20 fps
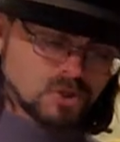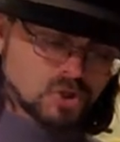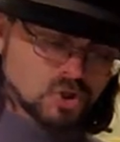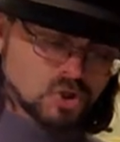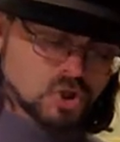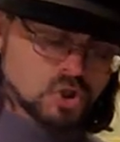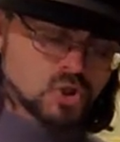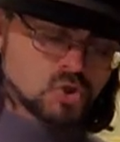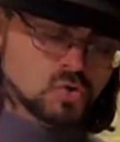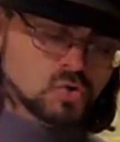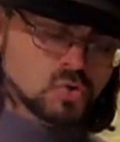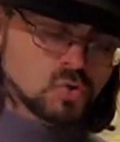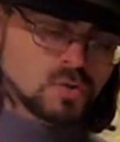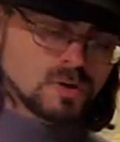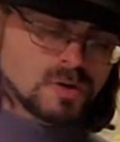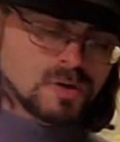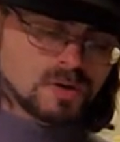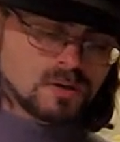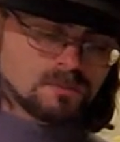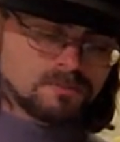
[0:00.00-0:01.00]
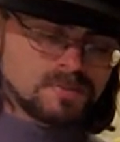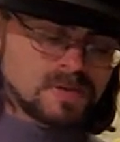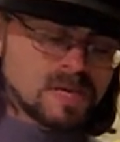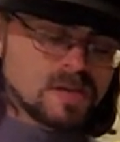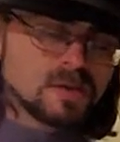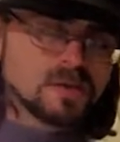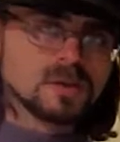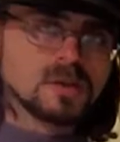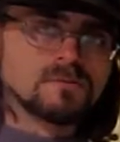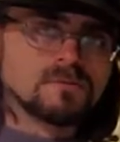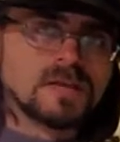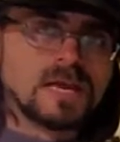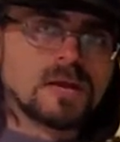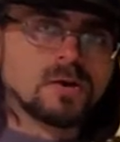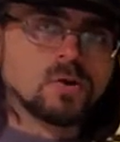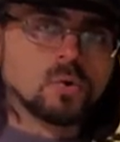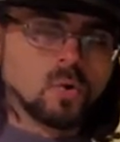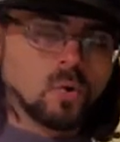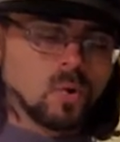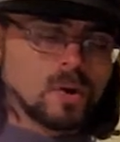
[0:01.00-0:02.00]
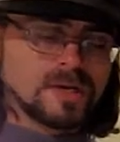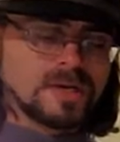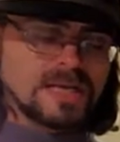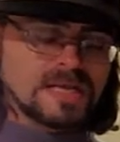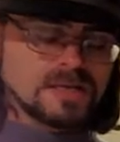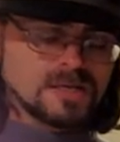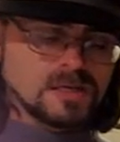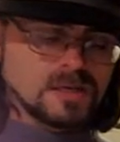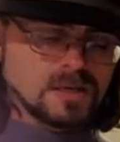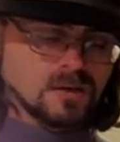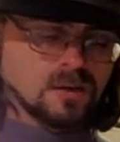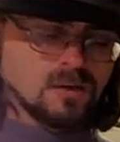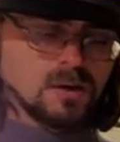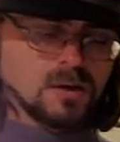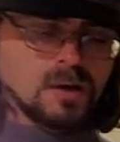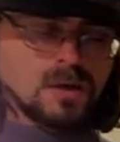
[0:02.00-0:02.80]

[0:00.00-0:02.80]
two pieces of tenderloin in here.